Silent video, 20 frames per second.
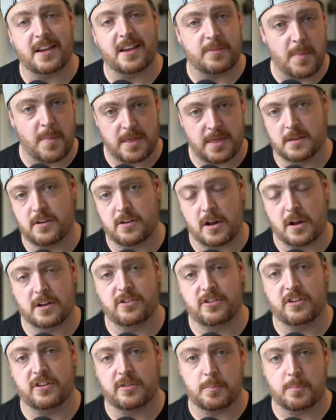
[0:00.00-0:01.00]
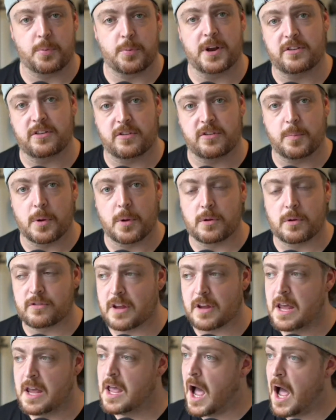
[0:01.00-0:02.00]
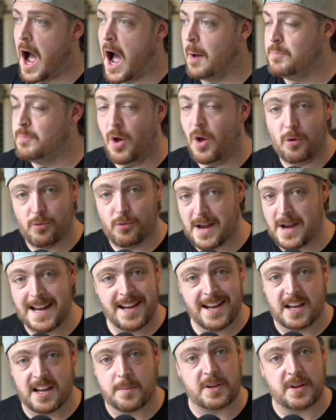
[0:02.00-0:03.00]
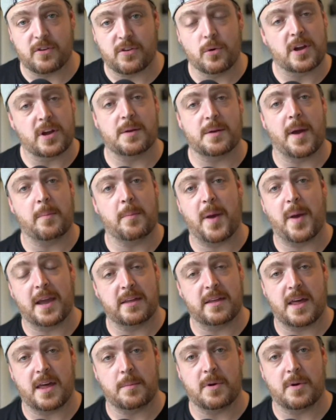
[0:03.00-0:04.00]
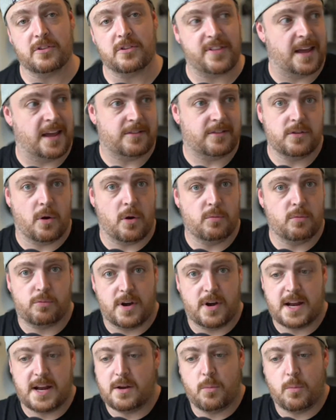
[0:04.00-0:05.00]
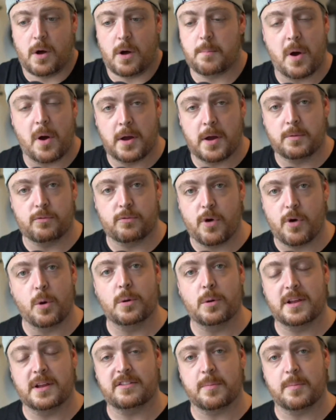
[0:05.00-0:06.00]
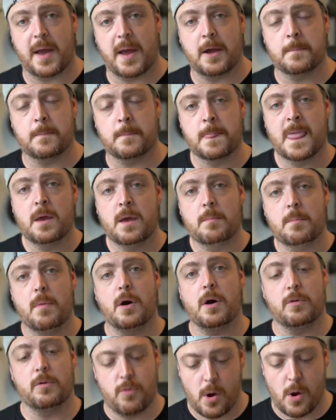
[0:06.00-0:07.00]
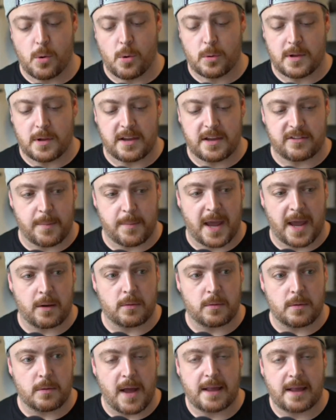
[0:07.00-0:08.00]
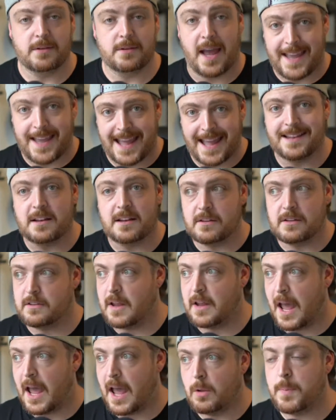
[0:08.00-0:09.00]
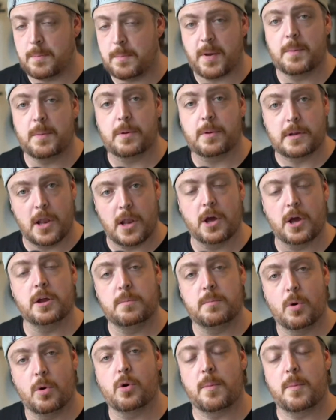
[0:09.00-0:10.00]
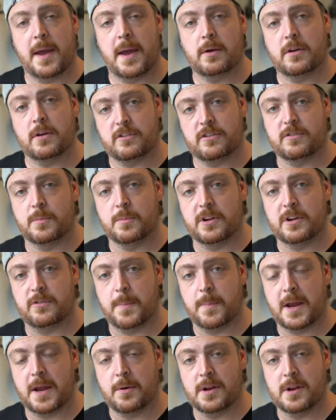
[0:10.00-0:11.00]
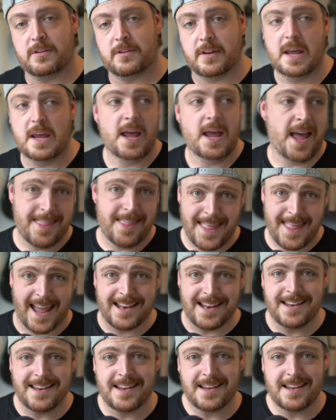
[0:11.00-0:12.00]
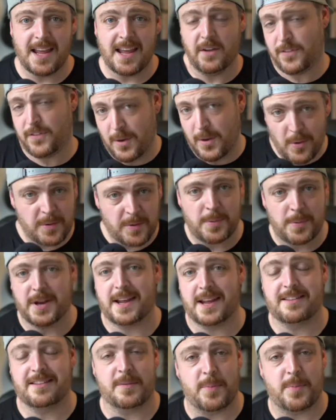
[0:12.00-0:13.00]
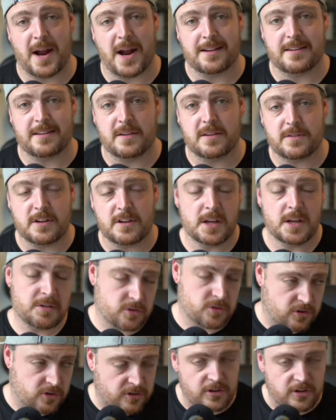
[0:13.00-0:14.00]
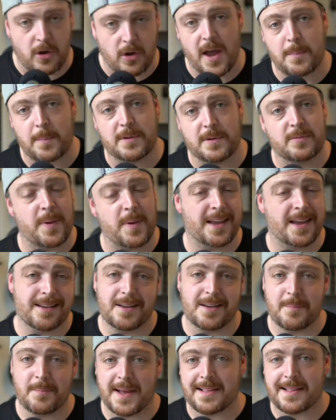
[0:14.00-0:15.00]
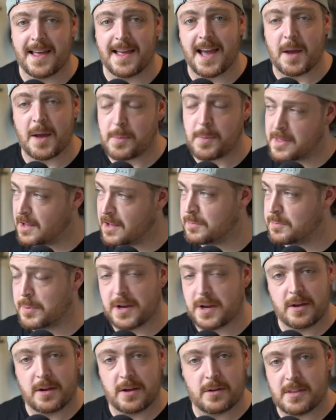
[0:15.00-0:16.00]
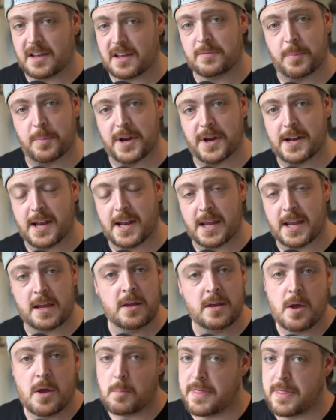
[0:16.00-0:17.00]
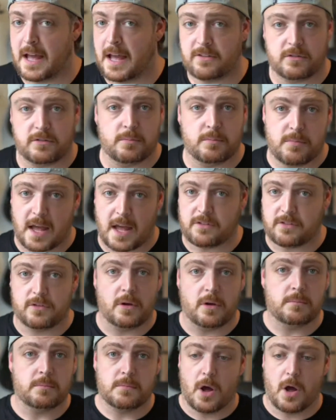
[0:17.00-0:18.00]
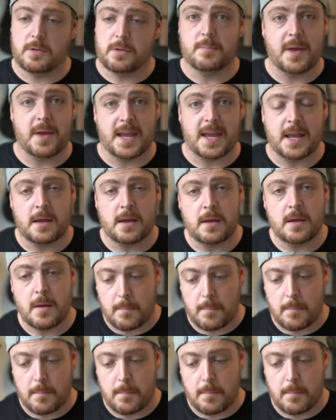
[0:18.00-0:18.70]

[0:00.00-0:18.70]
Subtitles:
methodologies, and principles. I'm not really going to be talking about Pega that much. That's not really what my role is about. My role is about, again, helping people learn more about customer experience, and then if they want to put it into practice, it just so happens Pega can make that happen. That's pretty good. That's pretty neat. But that's not on me.